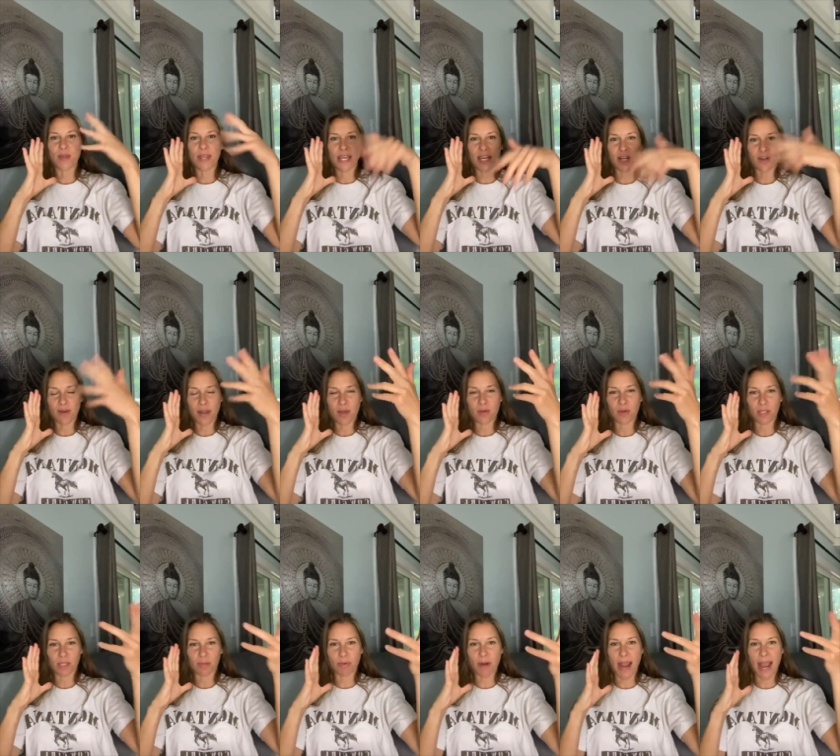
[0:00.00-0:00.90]
reiterate
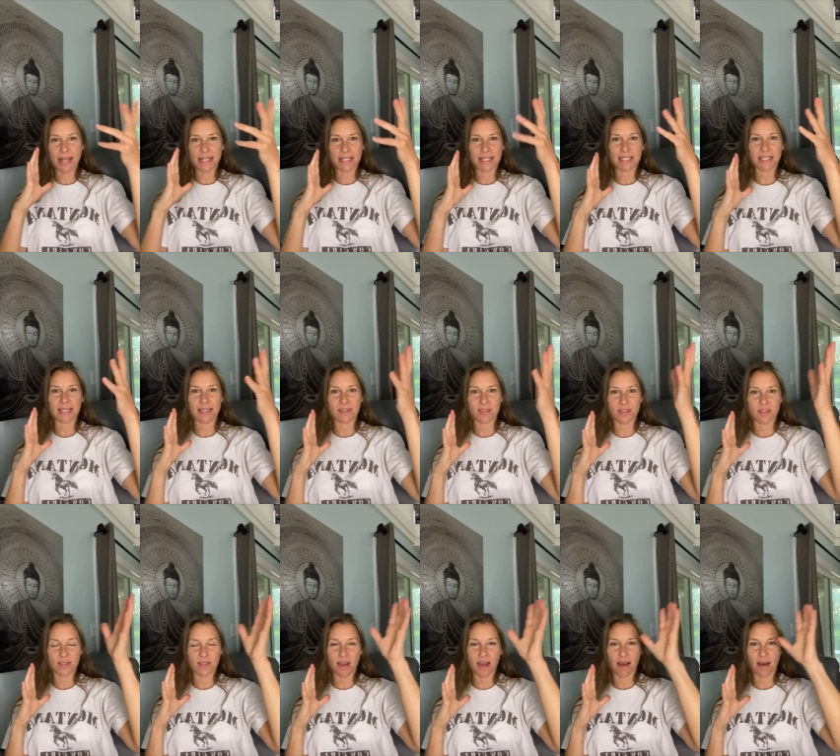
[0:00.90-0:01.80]
what the practice
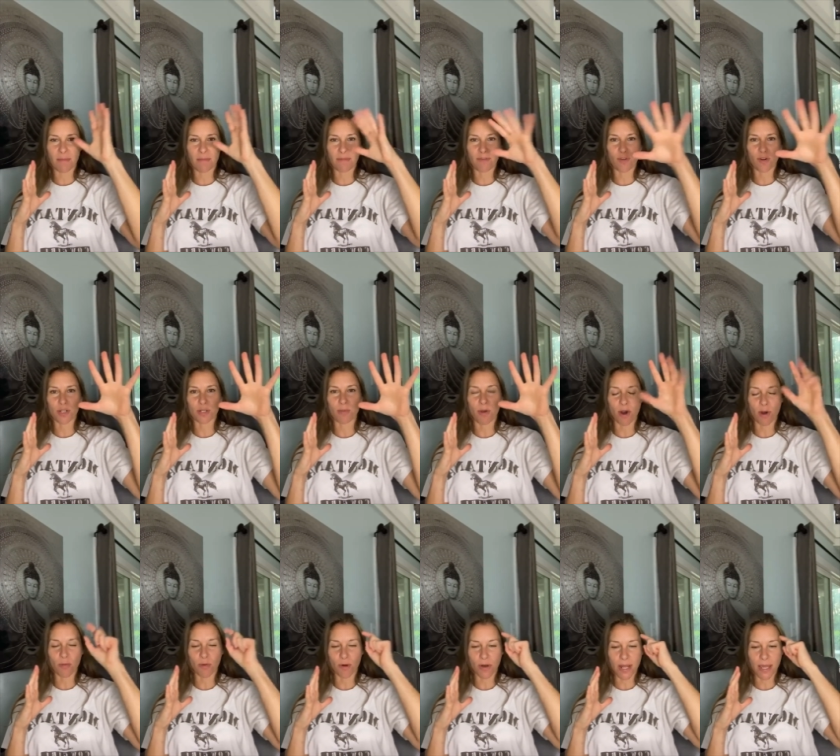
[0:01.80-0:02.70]
is for
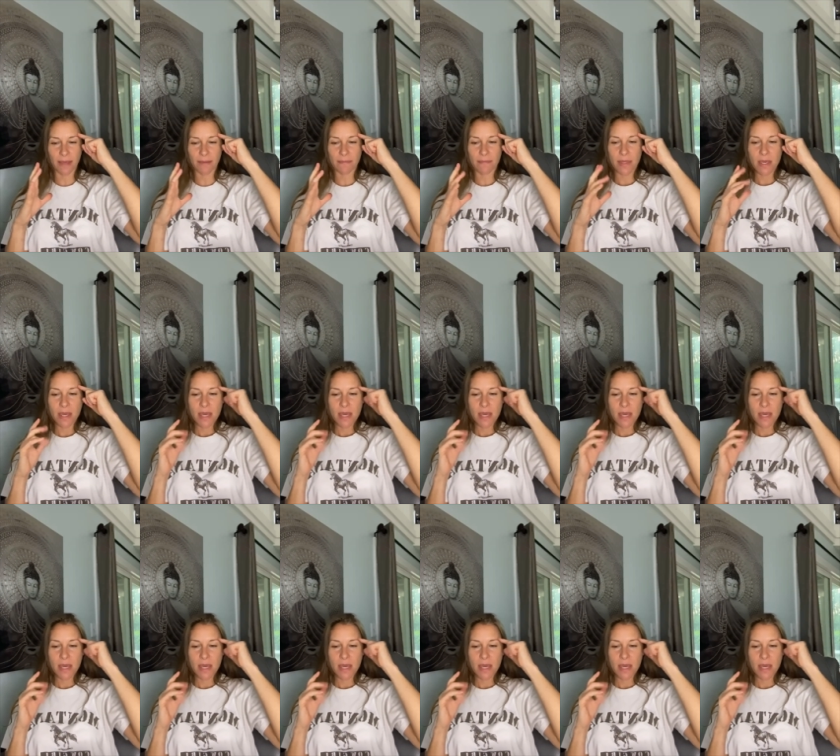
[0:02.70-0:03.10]
tomorrow morning.